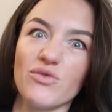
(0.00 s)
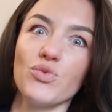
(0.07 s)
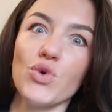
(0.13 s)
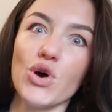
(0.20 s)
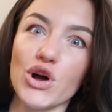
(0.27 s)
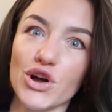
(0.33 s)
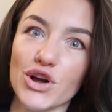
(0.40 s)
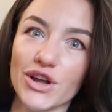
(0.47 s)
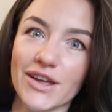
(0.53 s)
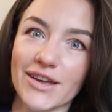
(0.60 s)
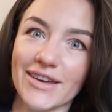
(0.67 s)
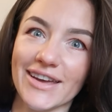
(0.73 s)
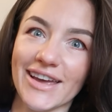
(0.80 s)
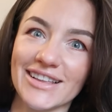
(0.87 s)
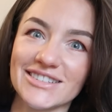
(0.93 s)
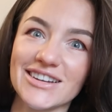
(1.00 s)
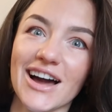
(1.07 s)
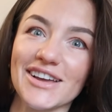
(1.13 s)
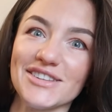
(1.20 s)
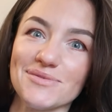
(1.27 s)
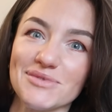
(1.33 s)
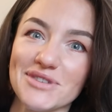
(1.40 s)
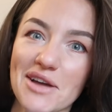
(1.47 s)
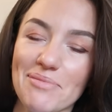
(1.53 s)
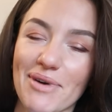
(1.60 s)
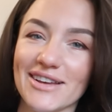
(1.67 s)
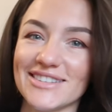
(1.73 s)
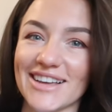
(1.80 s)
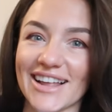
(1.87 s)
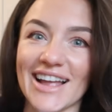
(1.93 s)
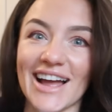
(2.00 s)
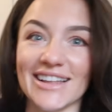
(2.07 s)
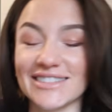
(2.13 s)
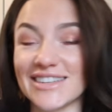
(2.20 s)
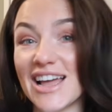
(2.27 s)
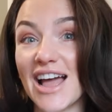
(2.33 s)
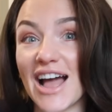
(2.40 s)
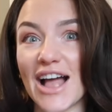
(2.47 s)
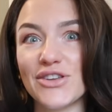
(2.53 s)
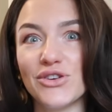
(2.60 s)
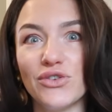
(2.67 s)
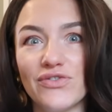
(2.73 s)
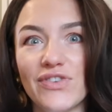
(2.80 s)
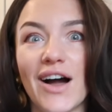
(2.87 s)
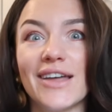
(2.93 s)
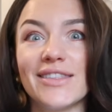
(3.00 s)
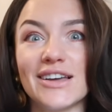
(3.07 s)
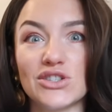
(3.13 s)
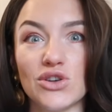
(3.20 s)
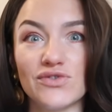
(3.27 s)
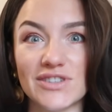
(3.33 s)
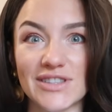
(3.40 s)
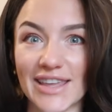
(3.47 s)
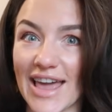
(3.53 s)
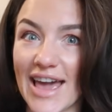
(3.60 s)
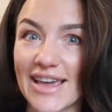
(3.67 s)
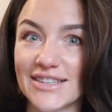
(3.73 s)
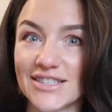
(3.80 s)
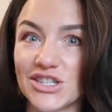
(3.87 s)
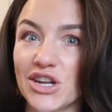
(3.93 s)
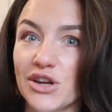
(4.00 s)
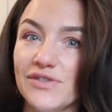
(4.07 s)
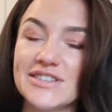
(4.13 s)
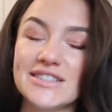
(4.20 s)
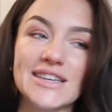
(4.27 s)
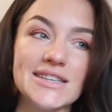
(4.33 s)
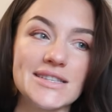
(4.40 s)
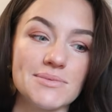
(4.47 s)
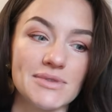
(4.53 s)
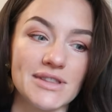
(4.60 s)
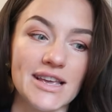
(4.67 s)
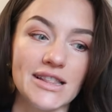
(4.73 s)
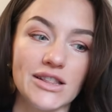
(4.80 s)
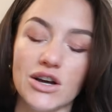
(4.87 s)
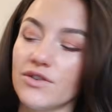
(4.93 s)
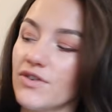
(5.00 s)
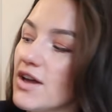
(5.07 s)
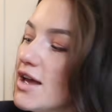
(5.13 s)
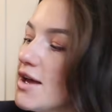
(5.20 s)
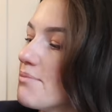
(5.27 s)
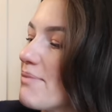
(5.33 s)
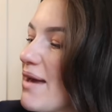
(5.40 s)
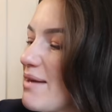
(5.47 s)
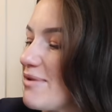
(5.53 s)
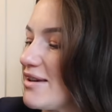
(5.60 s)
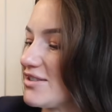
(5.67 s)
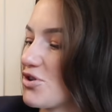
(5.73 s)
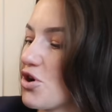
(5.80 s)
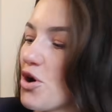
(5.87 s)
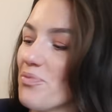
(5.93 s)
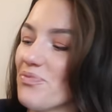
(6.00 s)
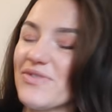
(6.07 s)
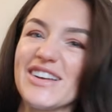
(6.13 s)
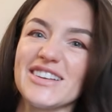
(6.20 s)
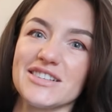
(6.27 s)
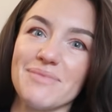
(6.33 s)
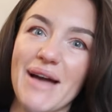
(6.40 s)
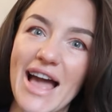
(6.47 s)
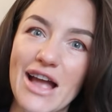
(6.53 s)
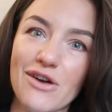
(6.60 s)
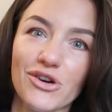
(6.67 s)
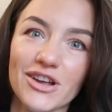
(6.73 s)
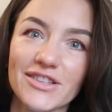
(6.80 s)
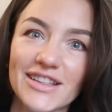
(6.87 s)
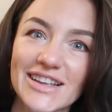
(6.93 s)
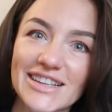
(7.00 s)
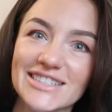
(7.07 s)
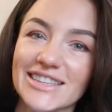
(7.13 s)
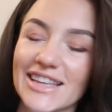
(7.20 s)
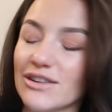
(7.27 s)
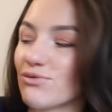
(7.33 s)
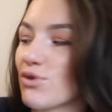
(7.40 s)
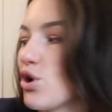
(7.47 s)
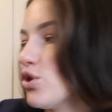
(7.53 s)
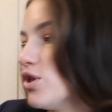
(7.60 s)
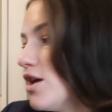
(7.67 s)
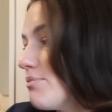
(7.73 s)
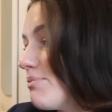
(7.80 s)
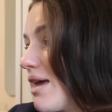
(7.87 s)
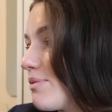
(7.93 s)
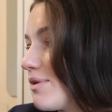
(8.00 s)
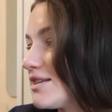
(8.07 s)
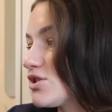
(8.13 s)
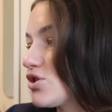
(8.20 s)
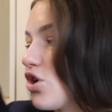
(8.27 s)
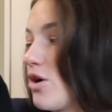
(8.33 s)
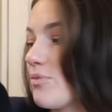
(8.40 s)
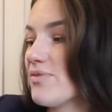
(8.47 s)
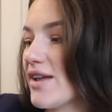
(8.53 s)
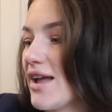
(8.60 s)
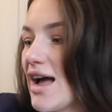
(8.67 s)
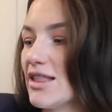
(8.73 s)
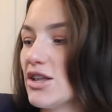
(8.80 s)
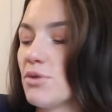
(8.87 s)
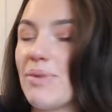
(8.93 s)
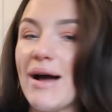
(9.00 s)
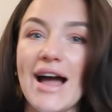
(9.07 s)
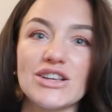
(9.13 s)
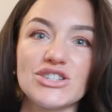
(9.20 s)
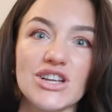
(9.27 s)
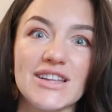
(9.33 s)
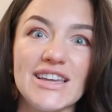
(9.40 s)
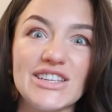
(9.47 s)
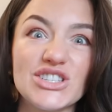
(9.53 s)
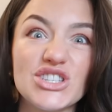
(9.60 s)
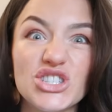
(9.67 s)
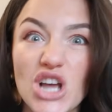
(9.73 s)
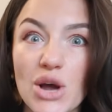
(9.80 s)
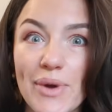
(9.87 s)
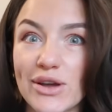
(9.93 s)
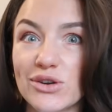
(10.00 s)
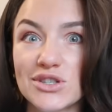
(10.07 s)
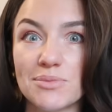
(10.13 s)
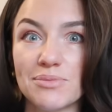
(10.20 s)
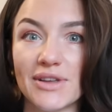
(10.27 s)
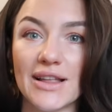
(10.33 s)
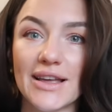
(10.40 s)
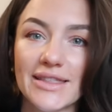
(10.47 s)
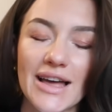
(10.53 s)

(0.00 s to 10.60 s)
of work into items that I buy secondhand, and you'll find that is often the case. You know, if you see something that you love, maybe it's got some hair on it that needs a lint roll, maybe it's got a little patch that needs sewing or something like